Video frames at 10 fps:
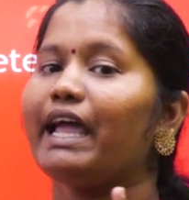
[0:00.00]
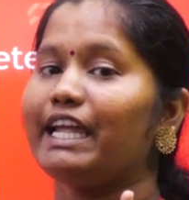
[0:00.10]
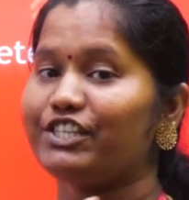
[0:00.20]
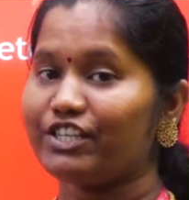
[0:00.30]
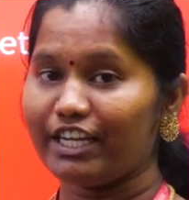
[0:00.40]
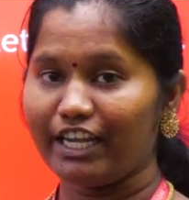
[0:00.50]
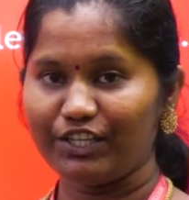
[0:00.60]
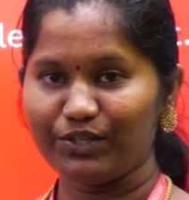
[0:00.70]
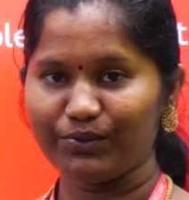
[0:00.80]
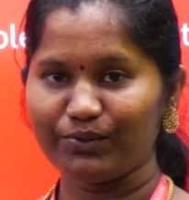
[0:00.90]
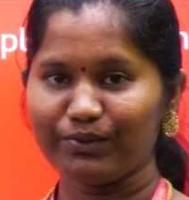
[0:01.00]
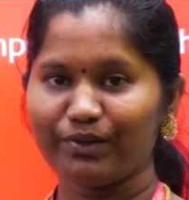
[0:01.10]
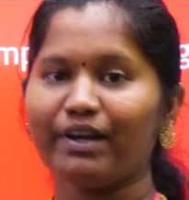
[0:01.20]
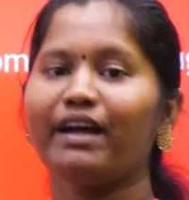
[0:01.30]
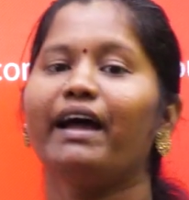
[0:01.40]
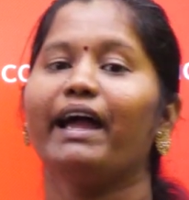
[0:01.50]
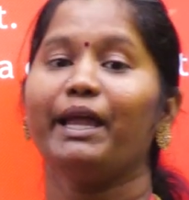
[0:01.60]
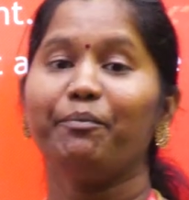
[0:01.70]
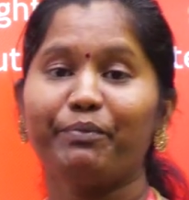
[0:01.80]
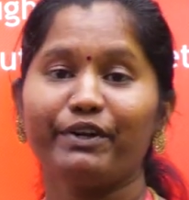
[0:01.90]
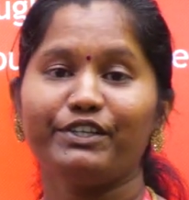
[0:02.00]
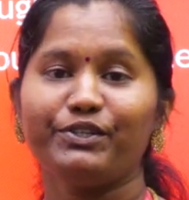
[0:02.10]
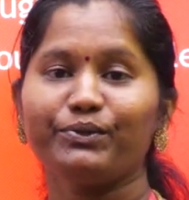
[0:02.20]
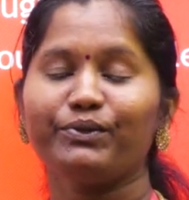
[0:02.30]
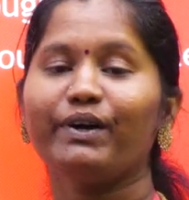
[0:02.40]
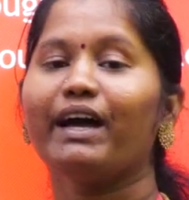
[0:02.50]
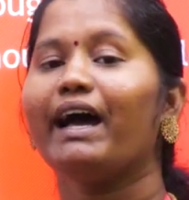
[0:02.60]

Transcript: interrogative, imperative,